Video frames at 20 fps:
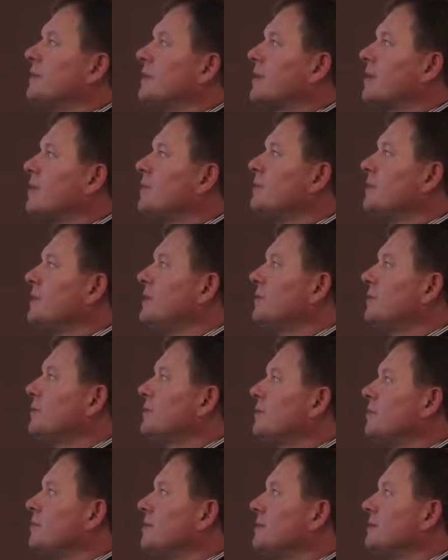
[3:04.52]
the company
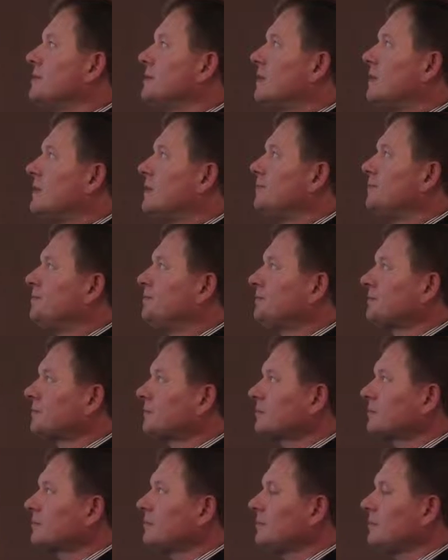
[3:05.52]
documents are
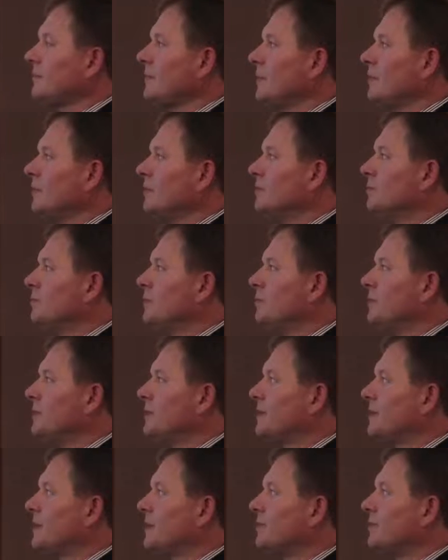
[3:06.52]
on
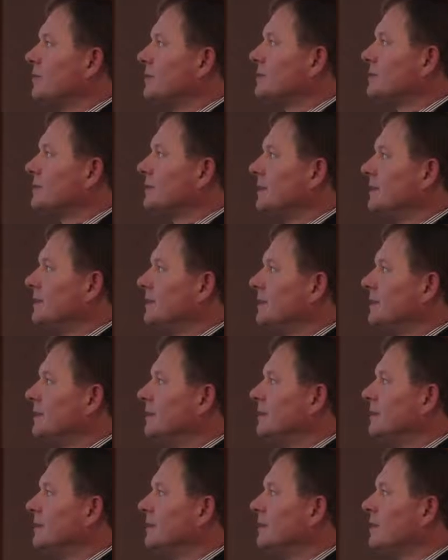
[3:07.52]
public records, and
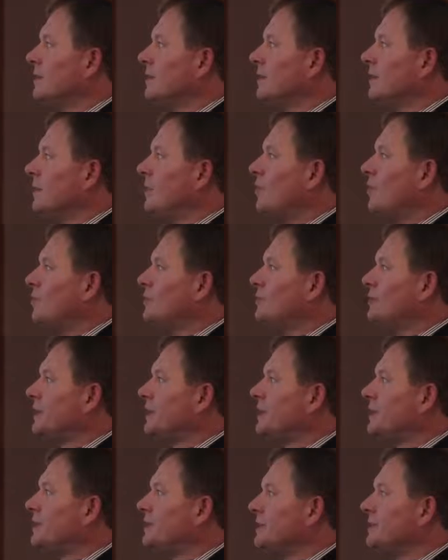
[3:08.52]
all
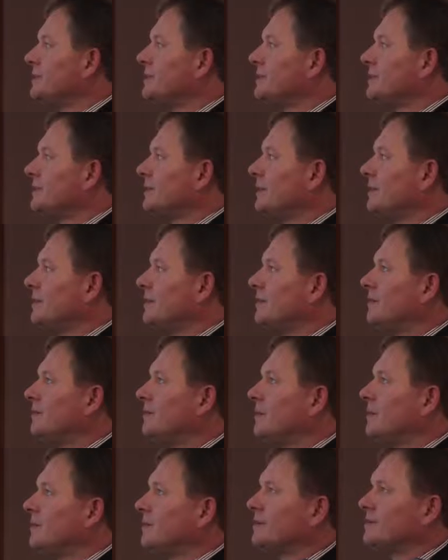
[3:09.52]
changes
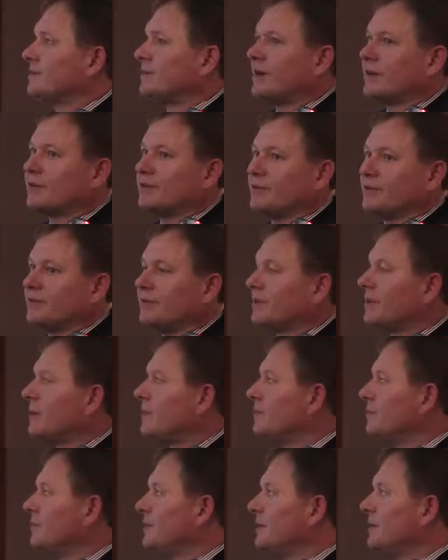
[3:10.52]
in the structure of the
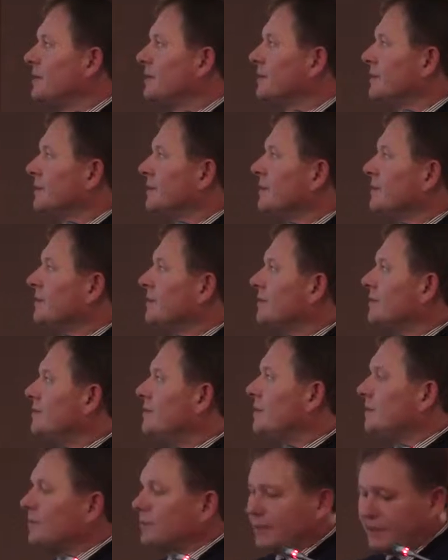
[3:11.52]
company,
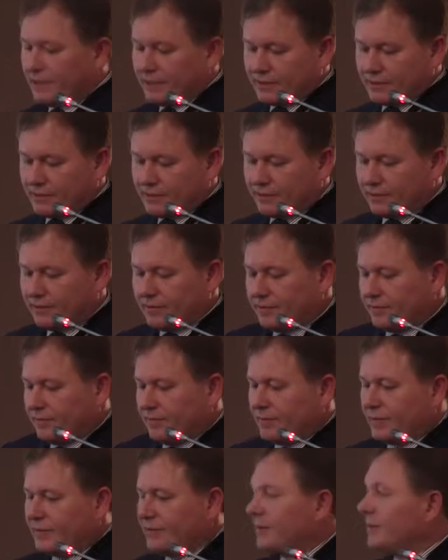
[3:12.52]
founders,
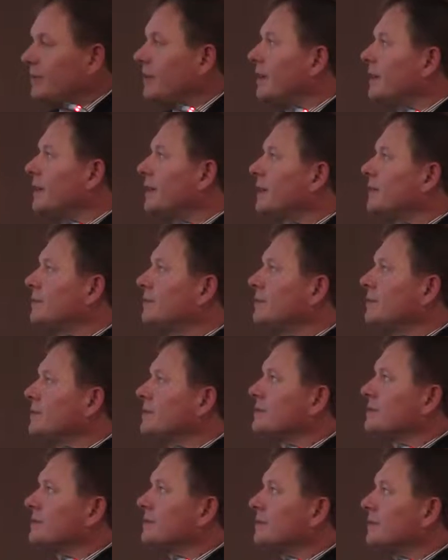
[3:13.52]

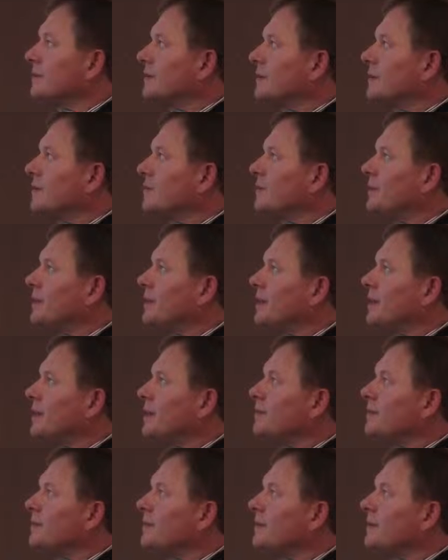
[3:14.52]
directors, the company
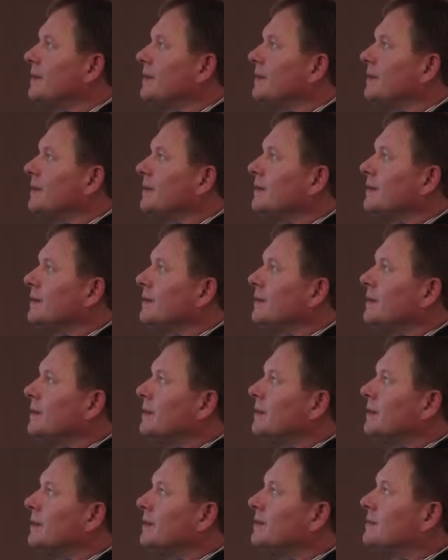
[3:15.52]
name,
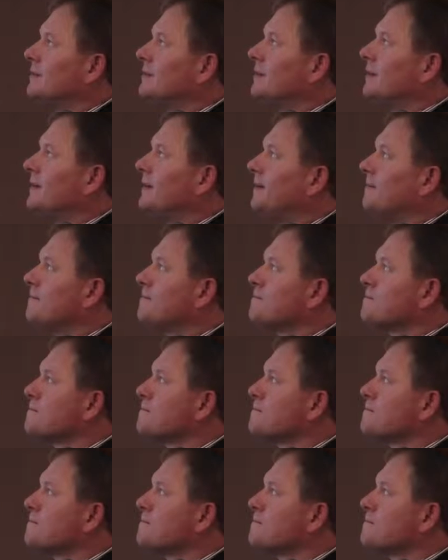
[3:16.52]
etc.